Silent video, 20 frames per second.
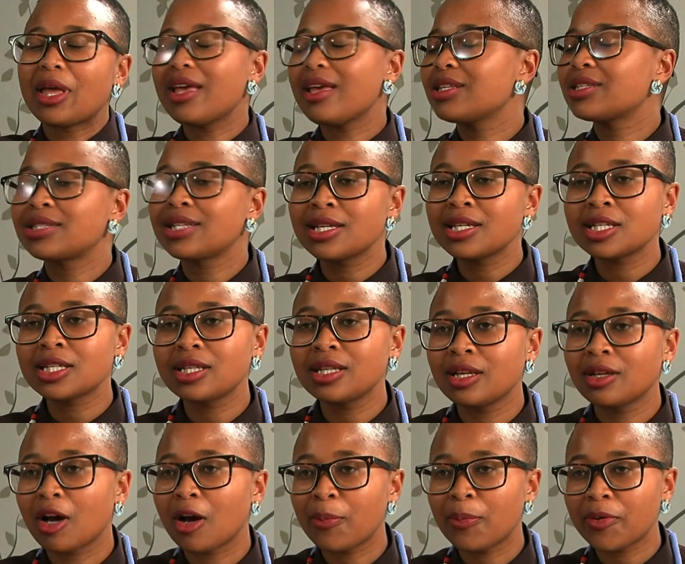essentially an
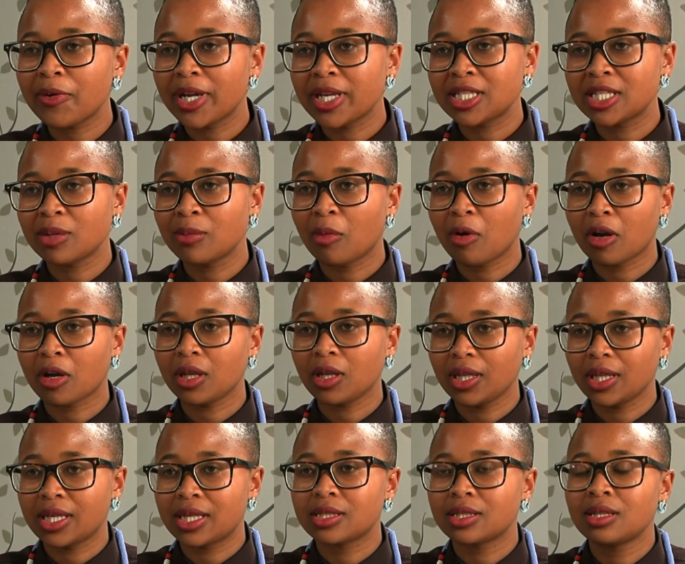operating model
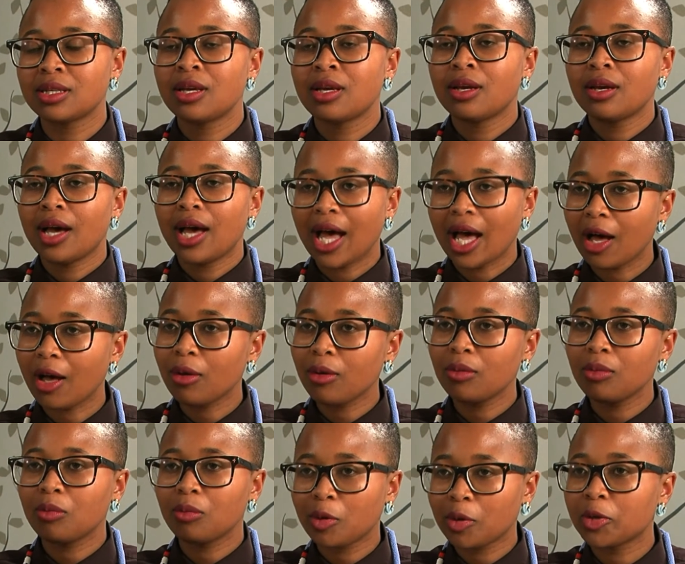is how
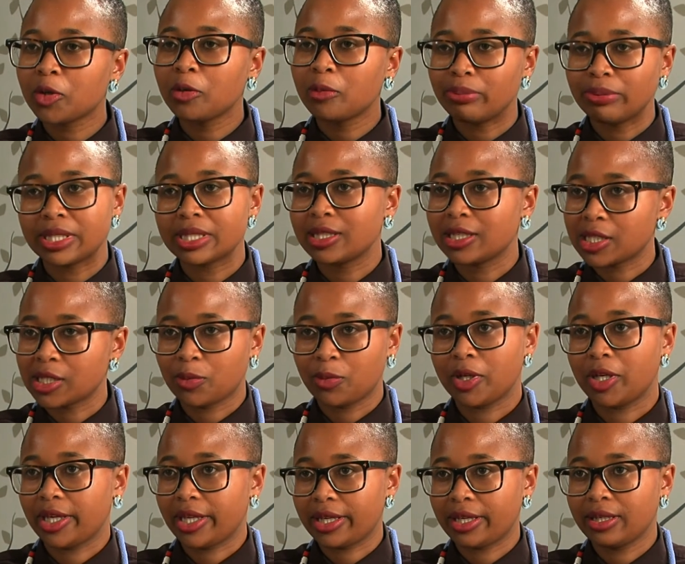will your business
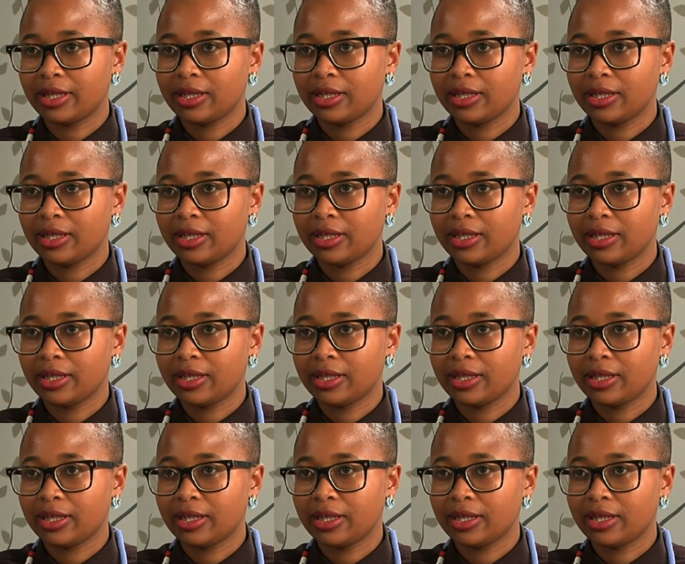work?